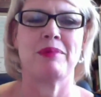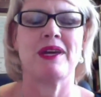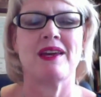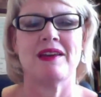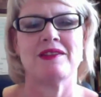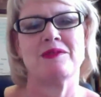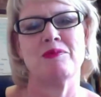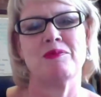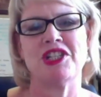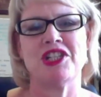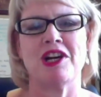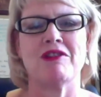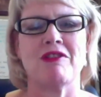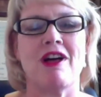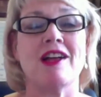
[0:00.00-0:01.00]
because we
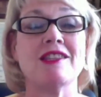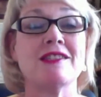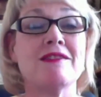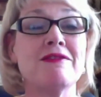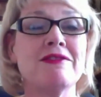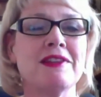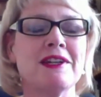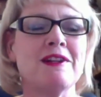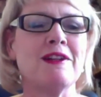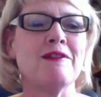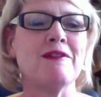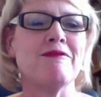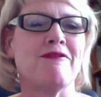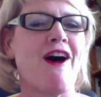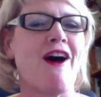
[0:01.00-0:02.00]
share lots of
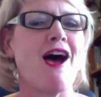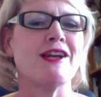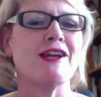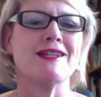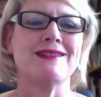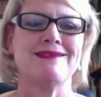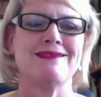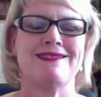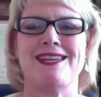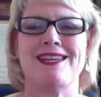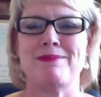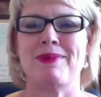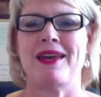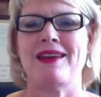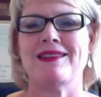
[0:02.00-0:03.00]
little fun
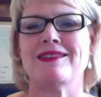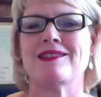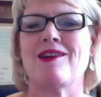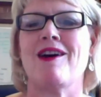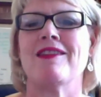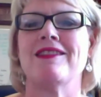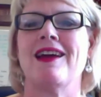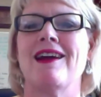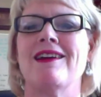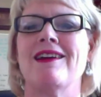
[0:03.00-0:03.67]
tidbits on there.